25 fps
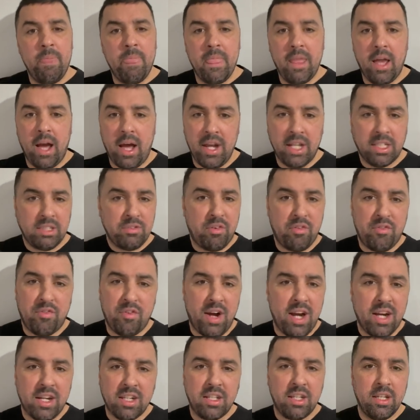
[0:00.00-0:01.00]
And that's a
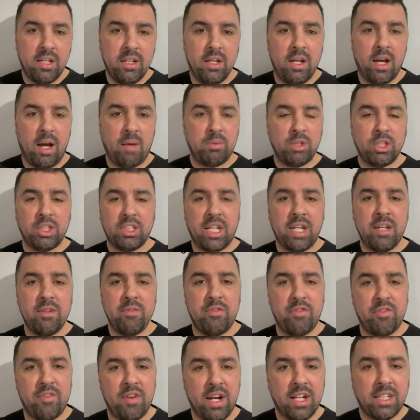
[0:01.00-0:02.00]
fact. I'm just stating
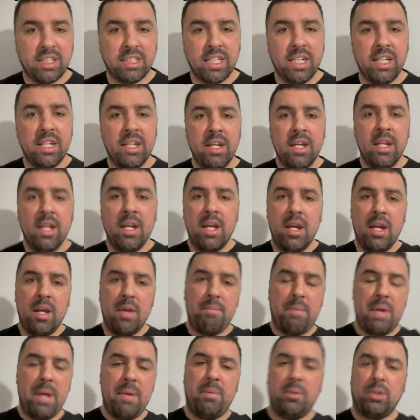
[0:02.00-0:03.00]
facts here.
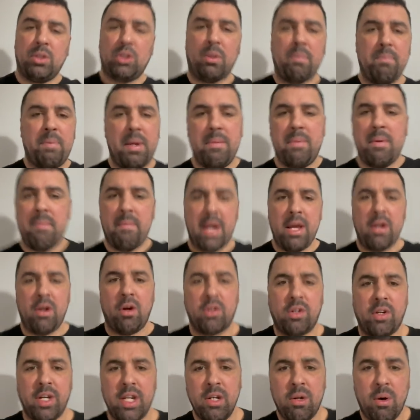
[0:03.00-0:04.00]
Some people might not
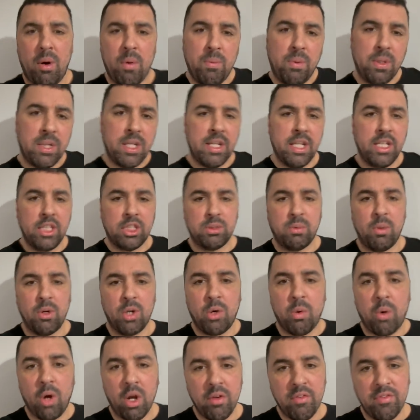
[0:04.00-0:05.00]
agree and go, would you need someone
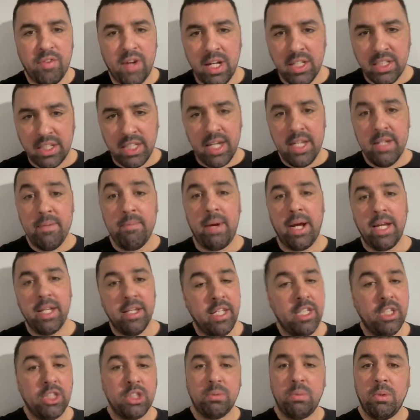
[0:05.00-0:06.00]
qualified? Yeah, you might
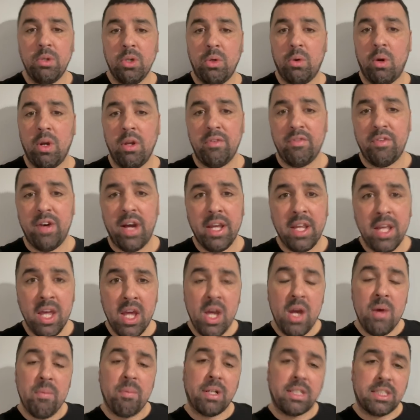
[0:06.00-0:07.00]
need someone qualified.
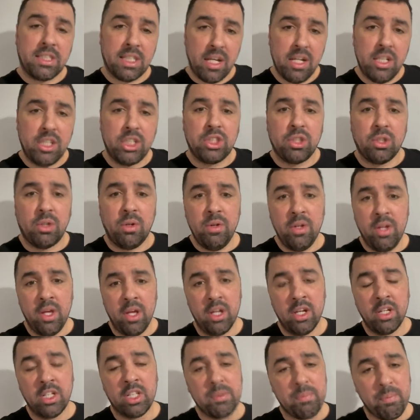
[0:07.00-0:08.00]
But I'll tell you something.
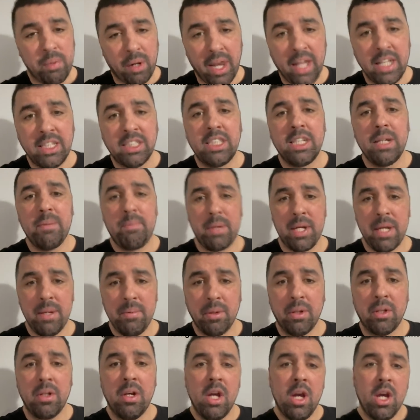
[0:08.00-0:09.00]
There's plenty of
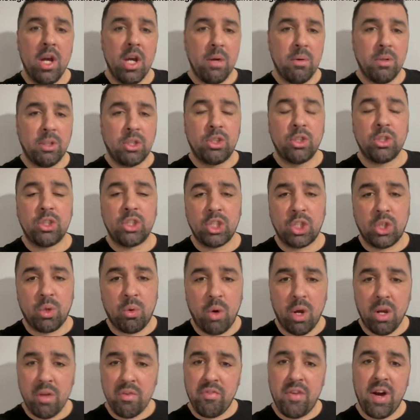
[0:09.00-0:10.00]
people who are just as
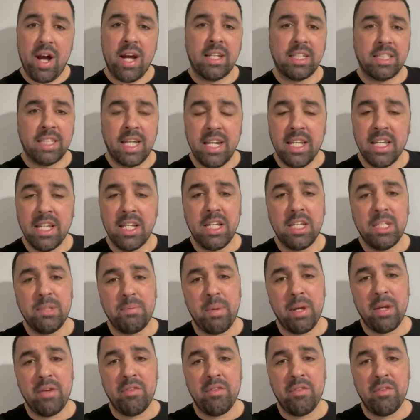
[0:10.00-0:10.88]
qualified as any of these big